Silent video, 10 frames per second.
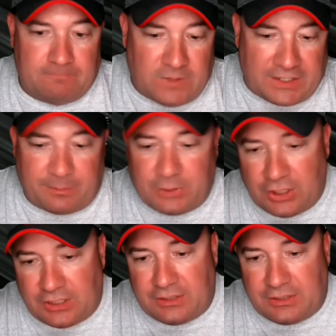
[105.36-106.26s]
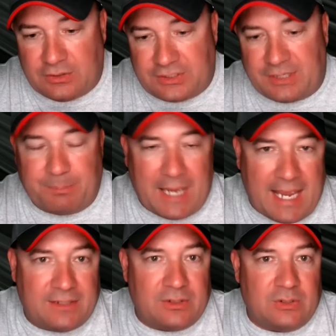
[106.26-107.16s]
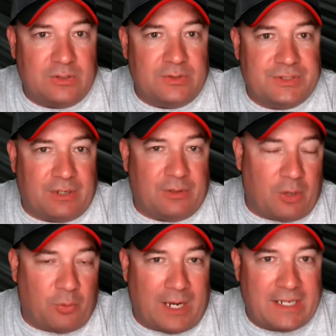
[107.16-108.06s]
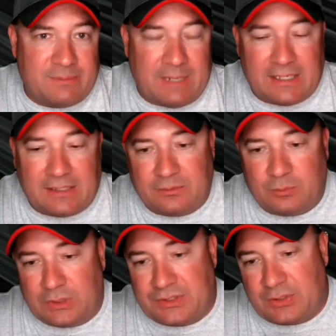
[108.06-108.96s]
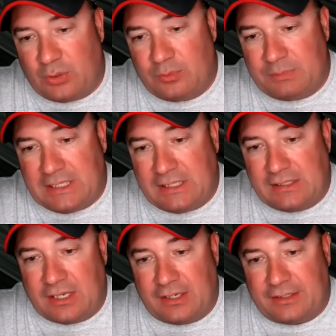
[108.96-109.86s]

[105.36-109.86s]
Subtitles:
Got some good news, some bad news. A wise man once told me,